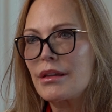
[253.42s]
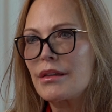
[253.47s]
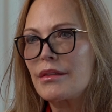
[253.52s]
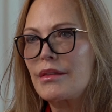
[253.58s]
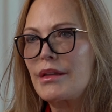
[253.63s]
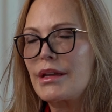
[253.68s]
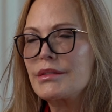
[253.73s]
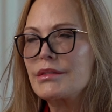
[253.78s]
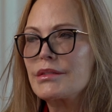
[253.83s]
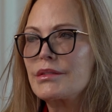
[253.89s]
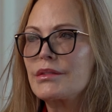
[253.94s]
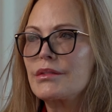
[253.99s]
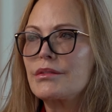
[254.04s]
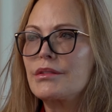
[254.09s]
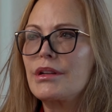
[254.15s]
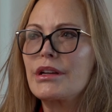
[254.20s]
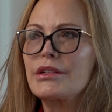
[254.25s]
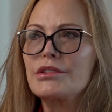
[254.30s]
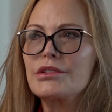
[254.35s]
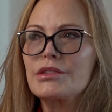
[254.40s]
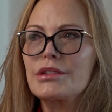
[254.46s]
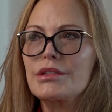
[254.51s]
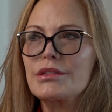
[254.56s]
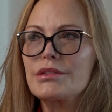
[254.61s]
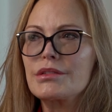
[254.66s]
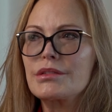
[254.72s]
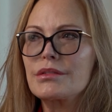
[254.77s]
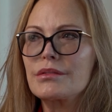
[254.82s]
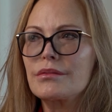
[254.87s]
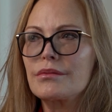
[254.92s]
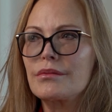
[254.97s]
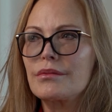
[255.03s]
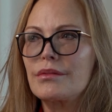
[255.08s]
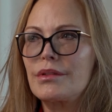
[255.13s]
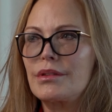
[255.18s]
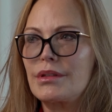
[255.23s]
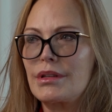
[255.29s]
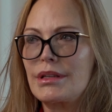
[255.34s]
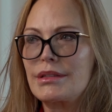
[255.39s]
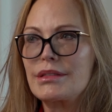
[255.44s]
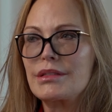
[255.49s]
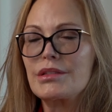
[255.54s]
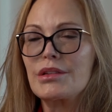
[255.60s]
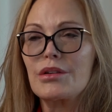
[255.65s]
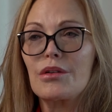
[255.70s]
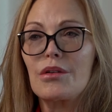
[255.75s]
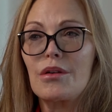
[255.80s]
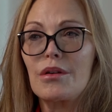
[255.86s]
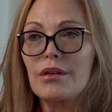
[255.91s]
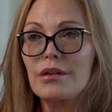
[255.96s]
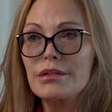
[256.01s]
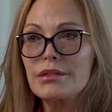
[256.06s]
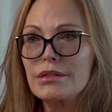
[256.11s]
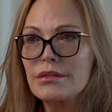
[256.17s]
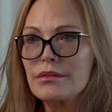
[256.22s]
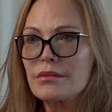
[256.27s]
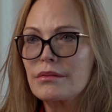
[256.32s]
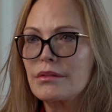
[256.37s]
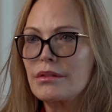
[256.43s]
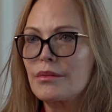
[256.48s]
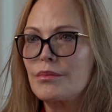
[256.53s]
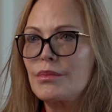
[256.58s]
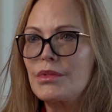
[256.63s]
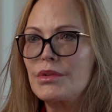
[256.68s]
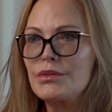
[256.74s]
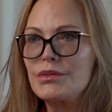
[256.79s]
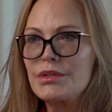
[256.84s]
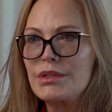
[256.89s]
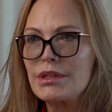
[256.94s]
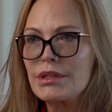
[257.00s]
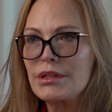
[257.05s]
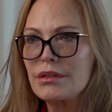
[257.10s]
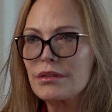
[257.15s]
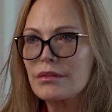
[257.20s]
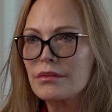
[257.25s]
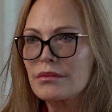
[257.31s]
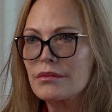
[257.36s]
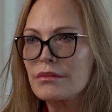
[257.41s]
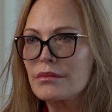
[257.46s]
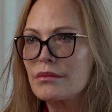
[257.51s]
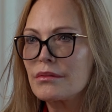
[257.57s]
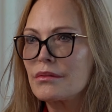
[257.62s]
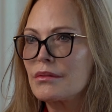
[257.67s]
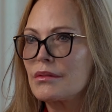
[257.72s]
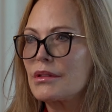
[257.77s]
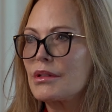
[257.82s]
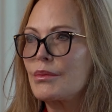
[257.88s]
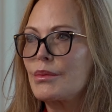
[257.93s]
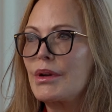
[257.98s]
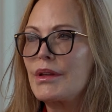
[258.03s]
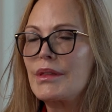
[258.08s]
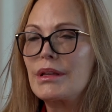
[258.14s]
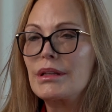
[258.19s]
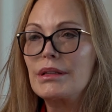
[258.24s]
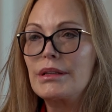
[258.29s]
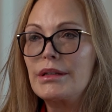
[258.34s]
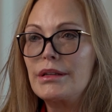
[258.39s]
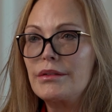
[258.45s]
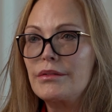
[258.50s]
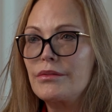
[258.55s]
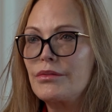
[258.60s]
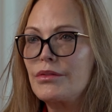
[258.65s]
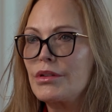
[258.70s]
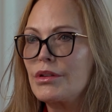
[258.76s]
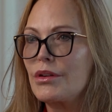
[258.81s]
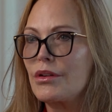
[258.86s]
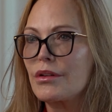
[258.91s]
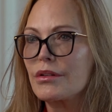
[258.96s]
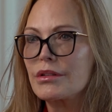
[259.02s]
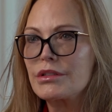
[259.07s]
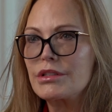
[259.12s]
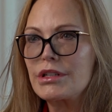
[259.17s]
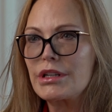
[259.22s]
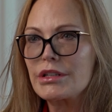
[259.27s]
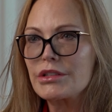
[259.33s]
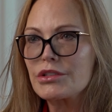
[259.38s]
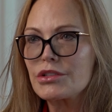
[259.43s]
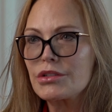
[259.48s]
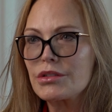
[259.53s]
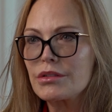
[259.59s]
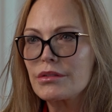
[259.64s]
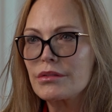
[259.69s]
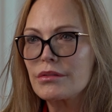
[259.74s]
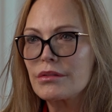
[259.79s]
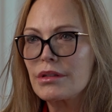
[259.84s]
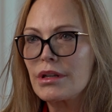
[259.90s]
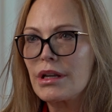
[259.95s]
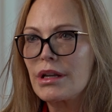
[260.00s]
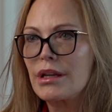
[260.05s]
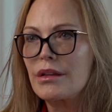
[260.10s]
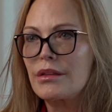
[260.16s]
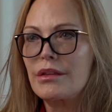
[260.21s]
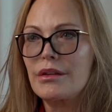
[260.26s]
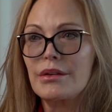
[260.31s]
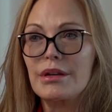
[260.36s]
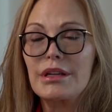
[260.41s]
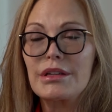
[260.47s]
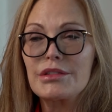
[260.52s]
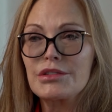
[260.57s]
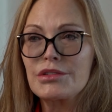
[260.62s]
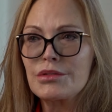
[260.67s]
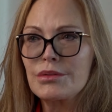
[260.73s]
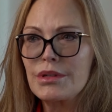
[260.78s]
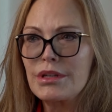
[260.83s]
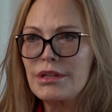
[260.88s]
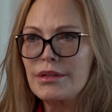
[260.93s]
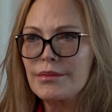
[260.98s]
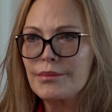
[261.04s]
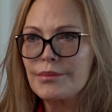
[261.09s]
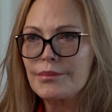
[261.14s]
That's their art, their music, the way they live, the architecture, their history,